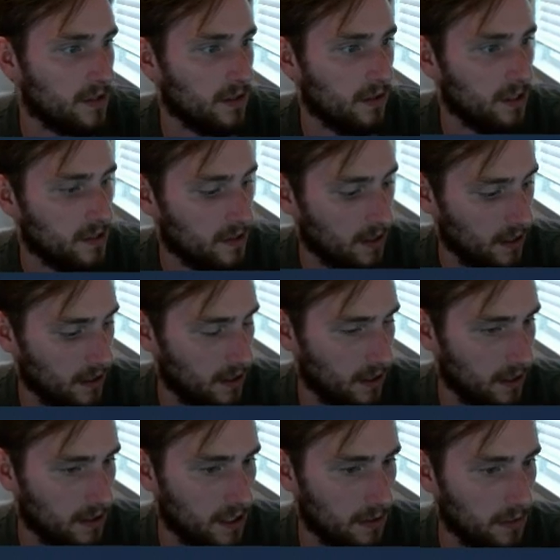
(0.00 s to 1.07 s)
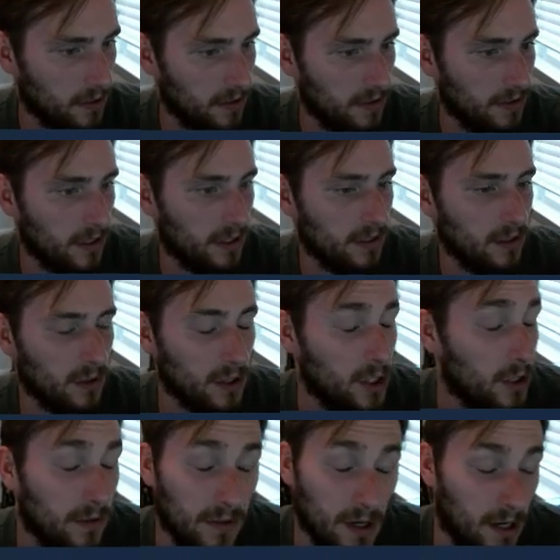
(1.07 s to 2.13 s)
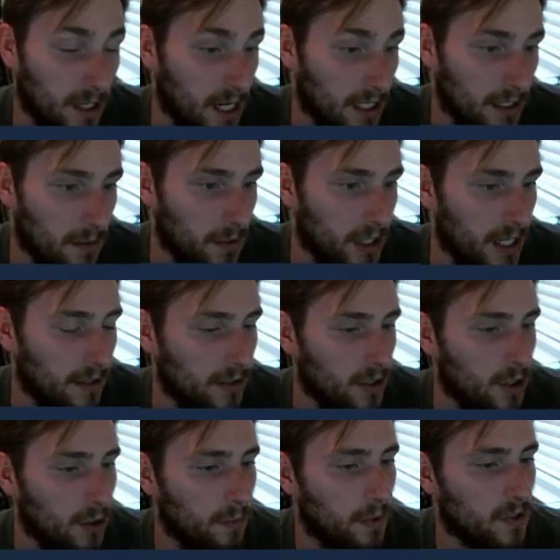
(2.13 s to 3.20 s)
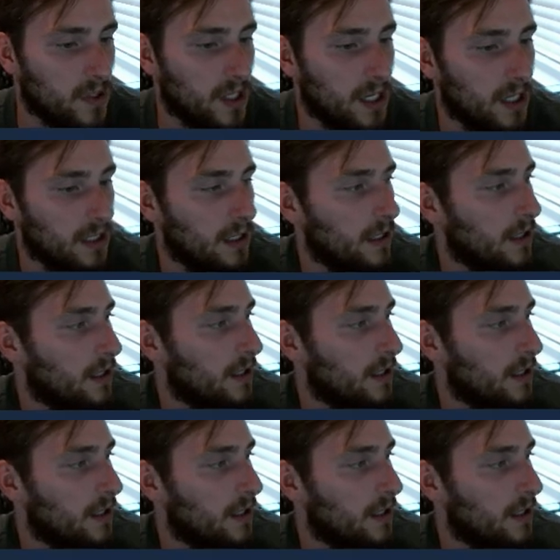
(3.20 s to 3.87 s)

So let's say they double or two, sorry, not double that, 2%